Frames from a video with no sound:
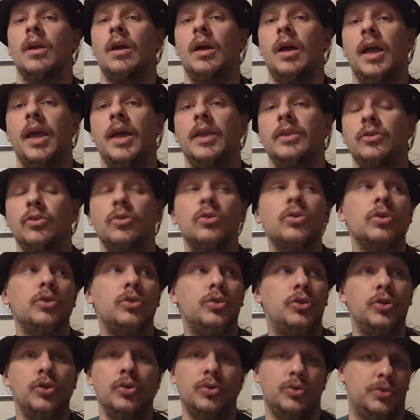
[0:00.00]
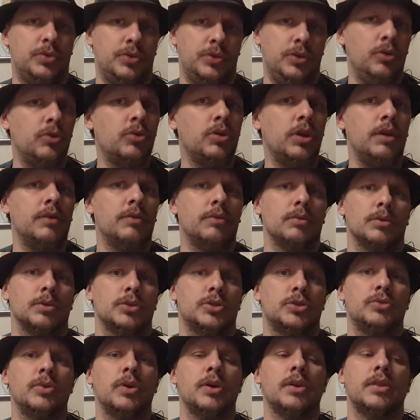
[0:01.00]
And you could even
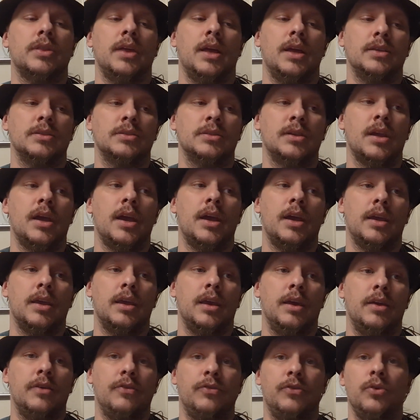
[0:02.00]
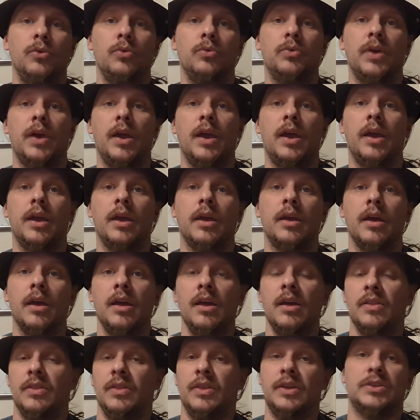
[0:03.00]
restrict things, like if you take
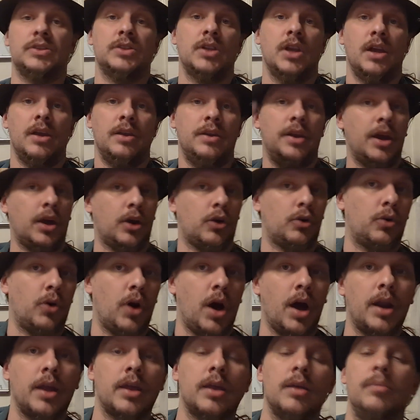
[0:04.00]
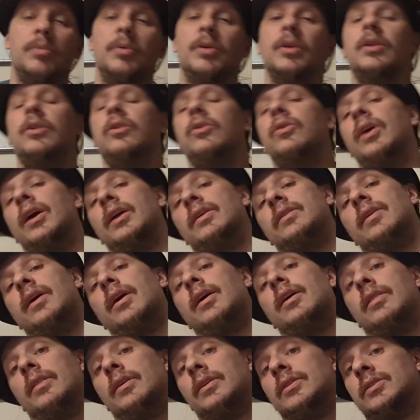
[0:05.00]
this necrotic ability, you can't
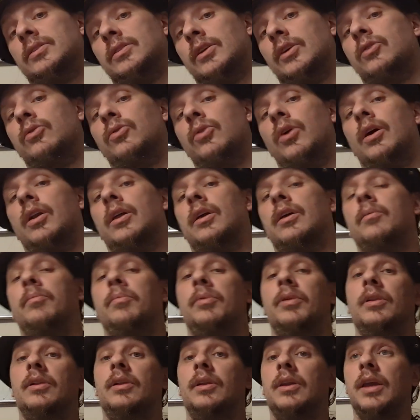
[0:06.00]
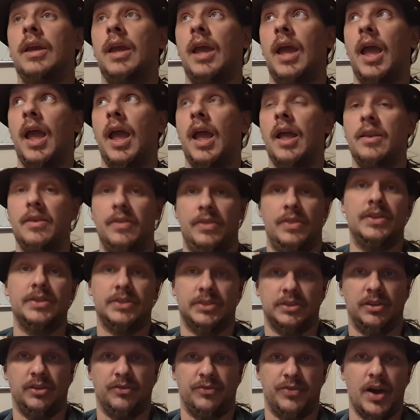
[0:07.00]
take this necrotic ability and
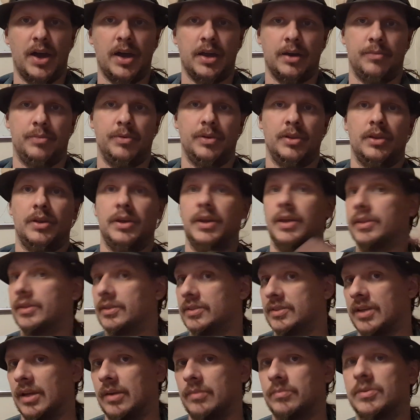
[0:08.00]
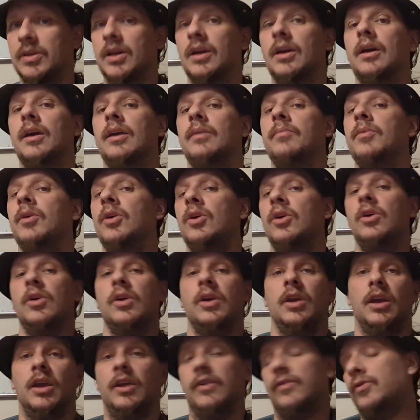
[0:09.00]
this divine ability at the same time.
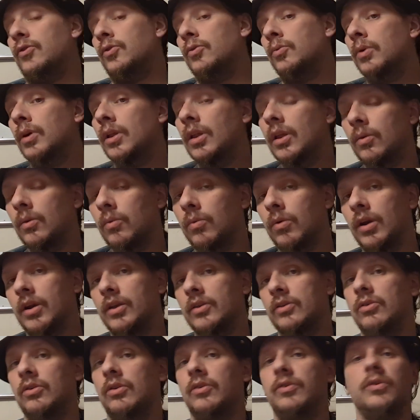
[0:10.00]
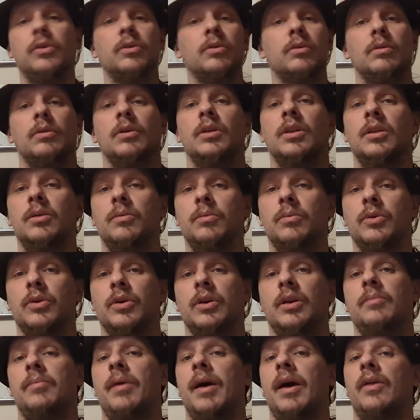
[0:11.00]
If you really wanted to, if you were really
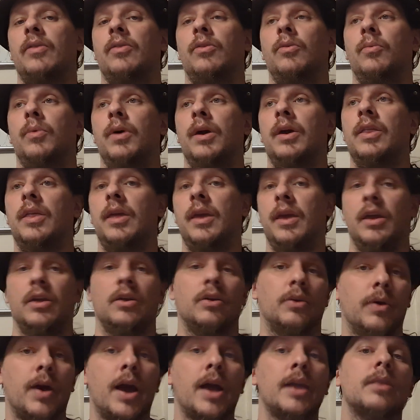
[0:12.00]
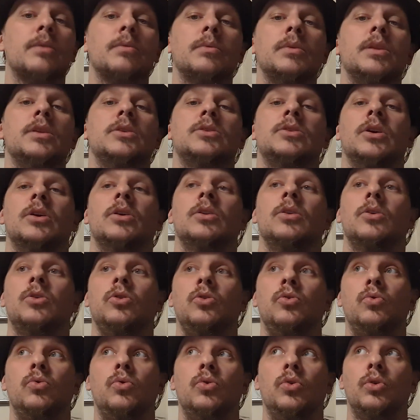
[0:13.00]
worried about the way they interact with each other,
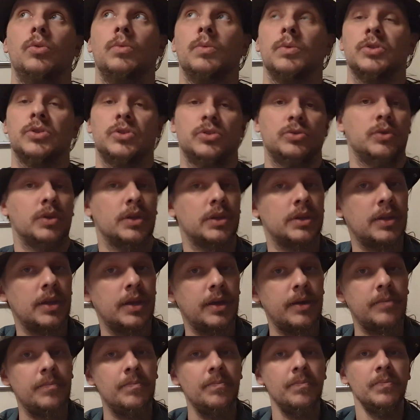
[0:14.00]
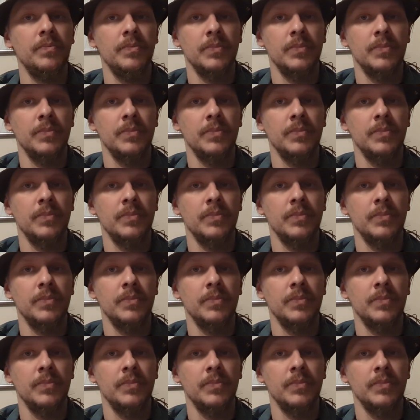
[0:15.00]
you could restrict it.